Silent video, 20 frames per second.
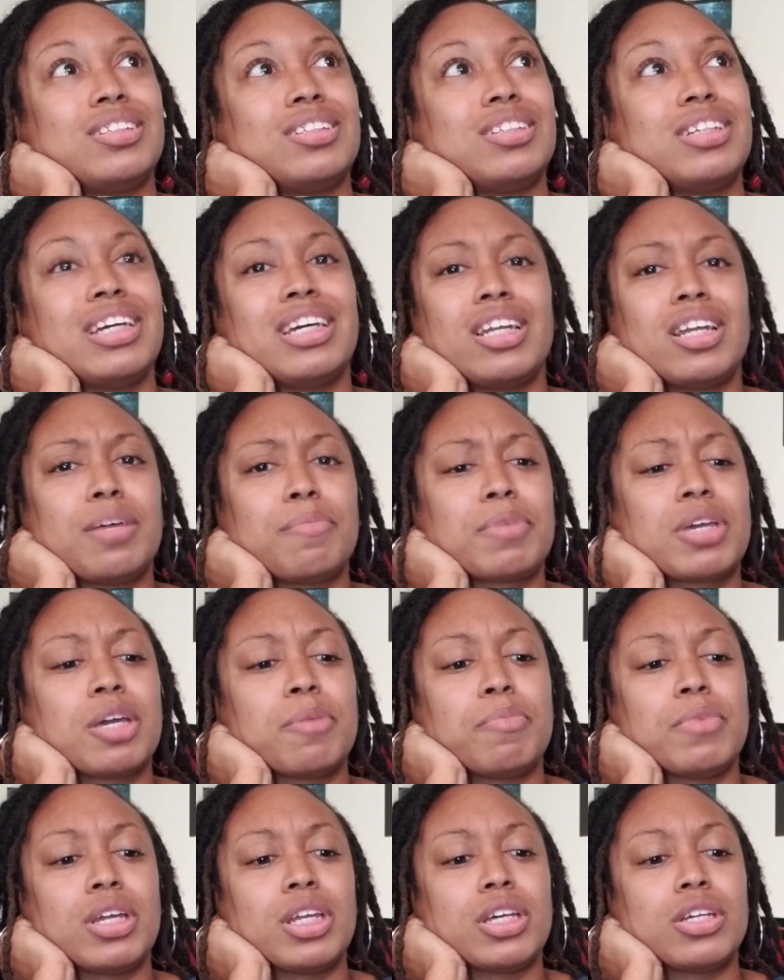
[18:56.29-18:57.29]
And I'm
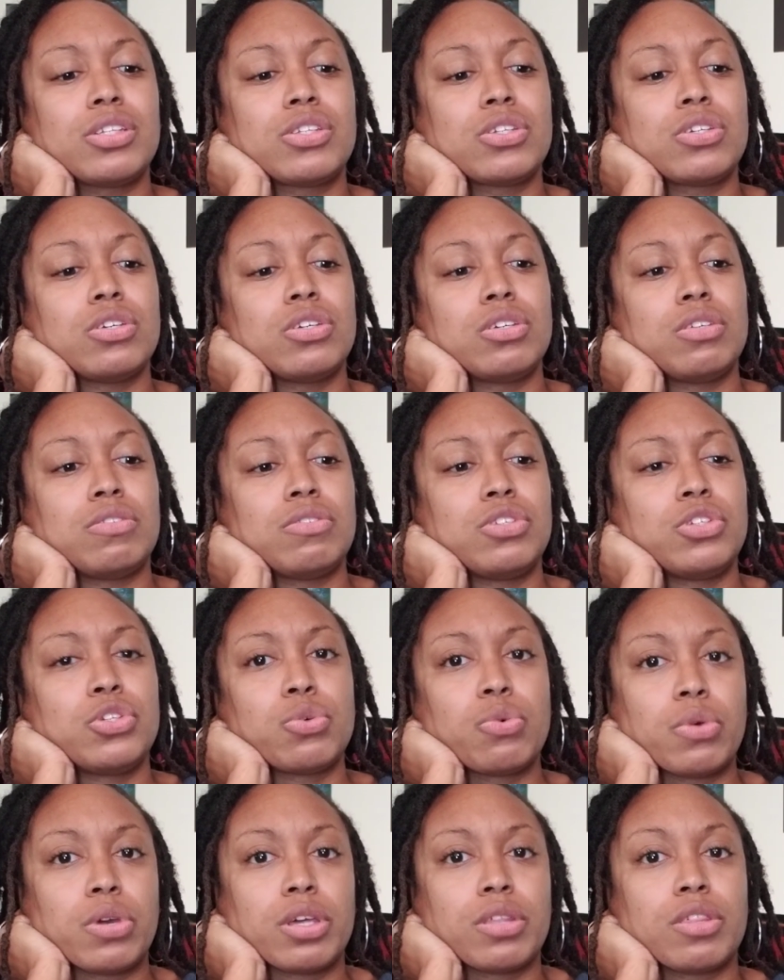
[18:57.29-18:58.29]
committed to
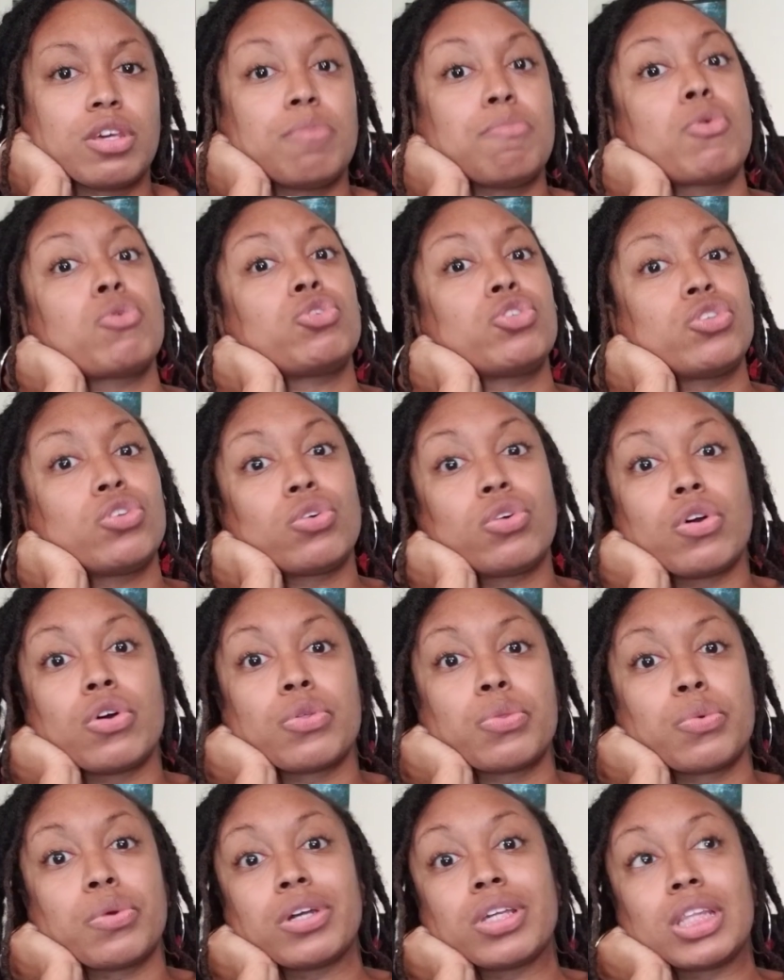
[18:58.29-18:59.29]
doing the emotional growth
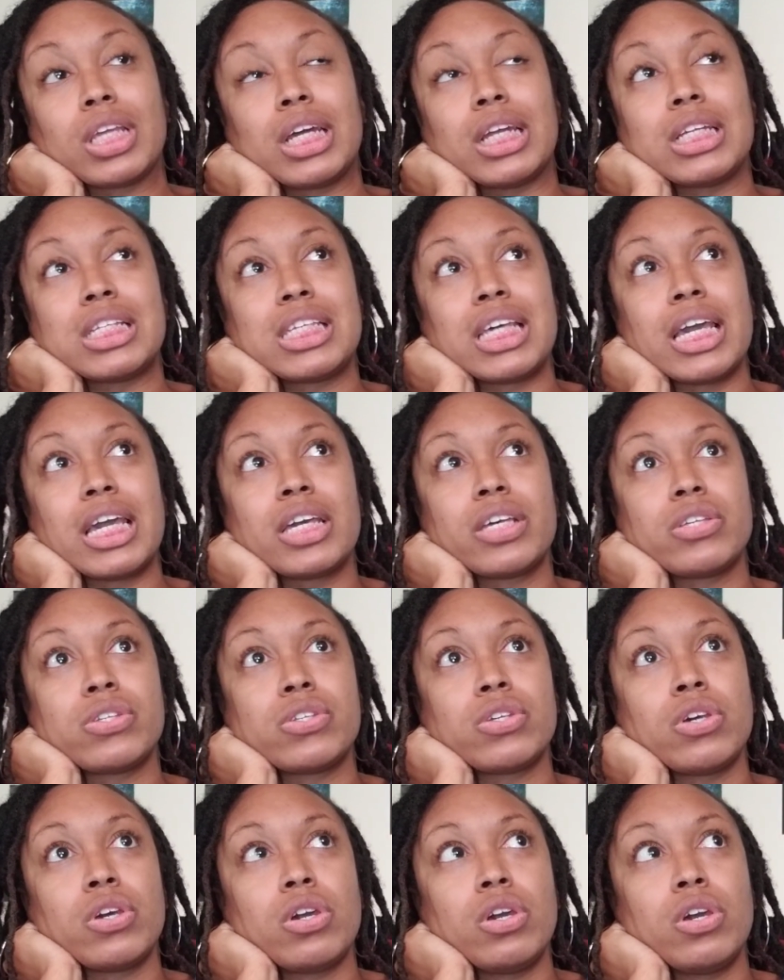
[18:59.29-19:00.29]
work that it takes
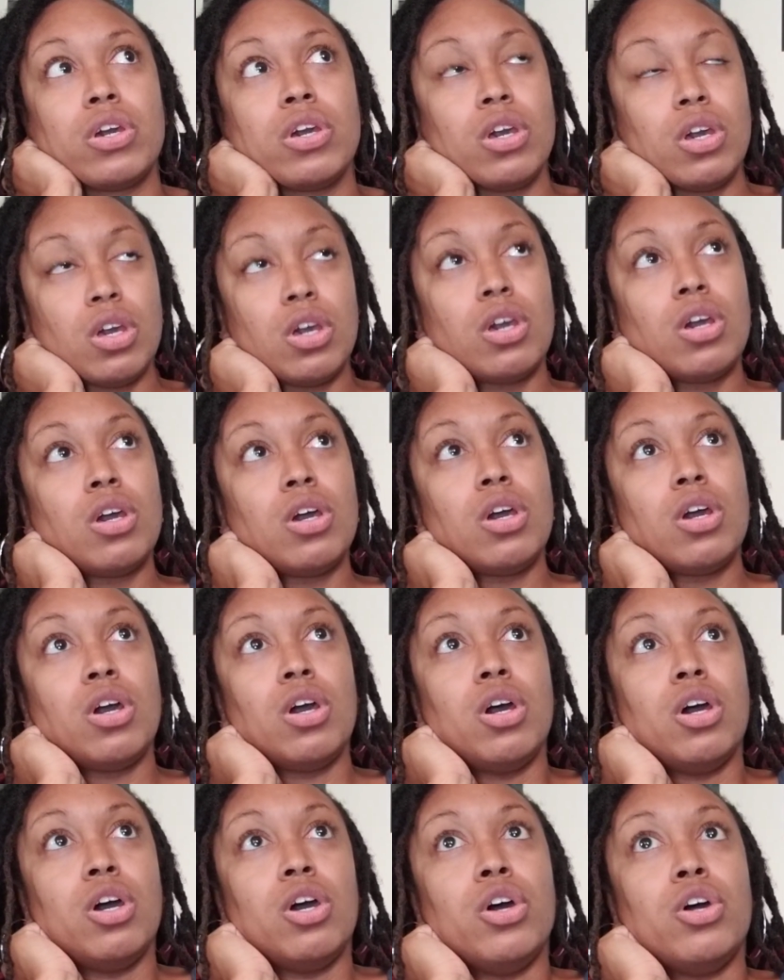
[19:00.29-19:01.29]

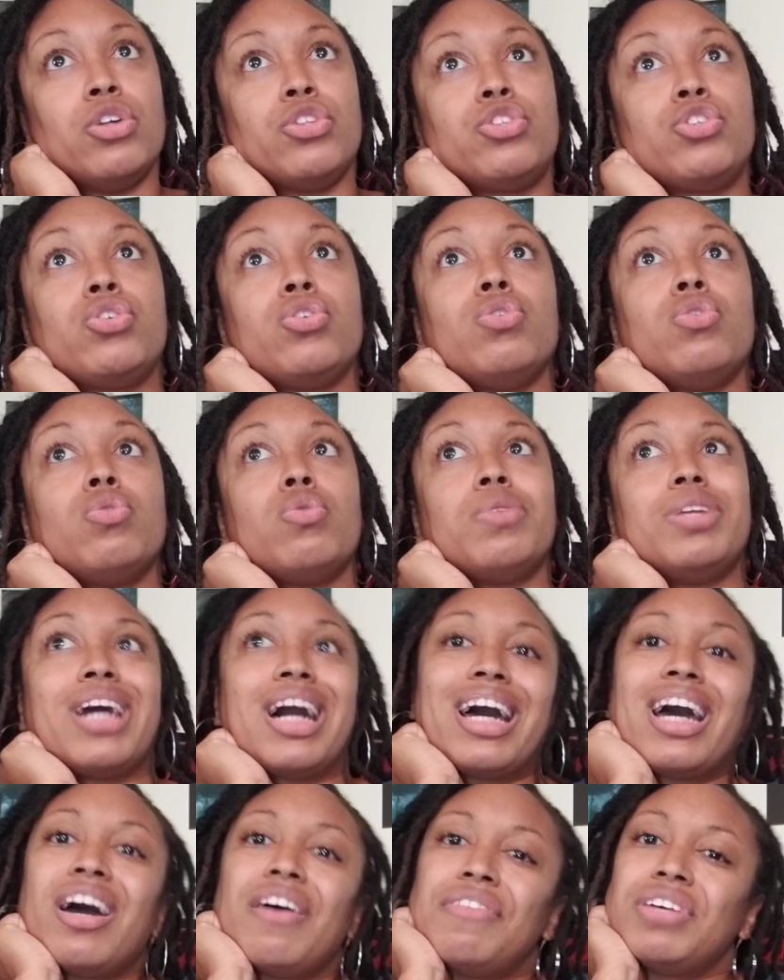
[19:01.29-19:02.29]
to not
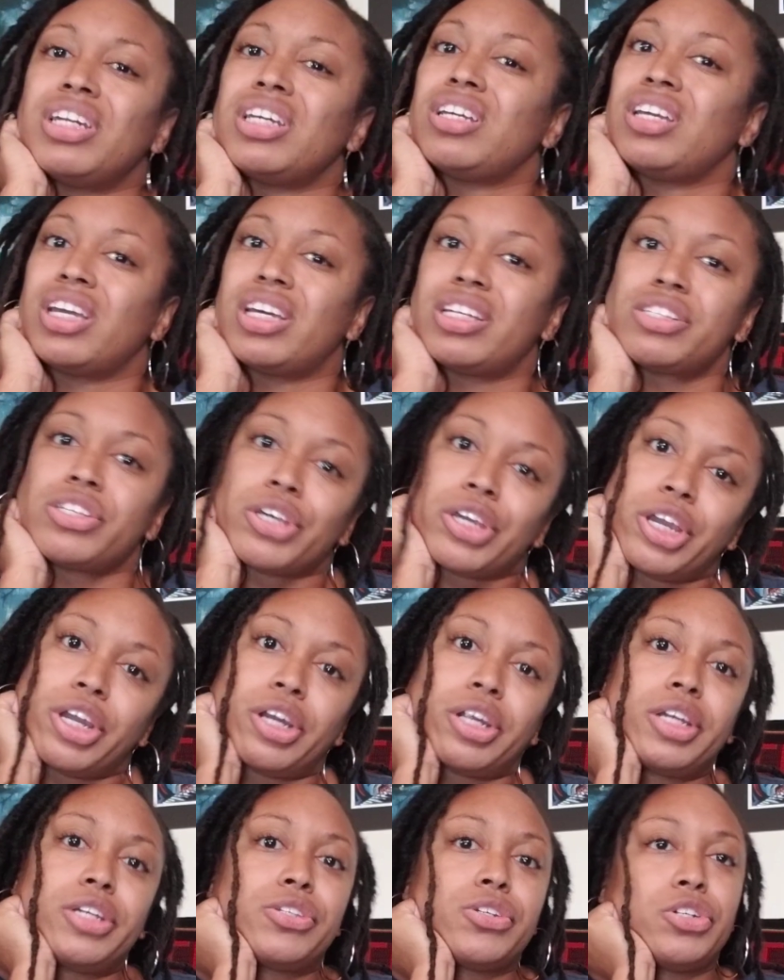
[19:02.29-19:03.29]
have any
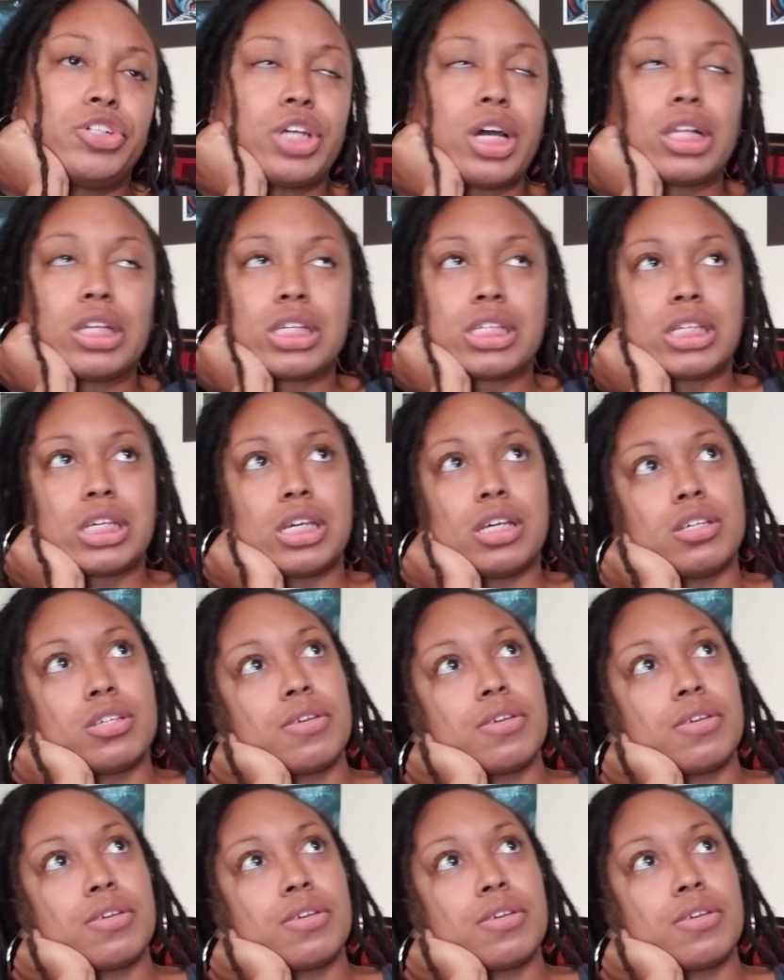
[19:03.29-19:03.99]
insecurities or jealousies,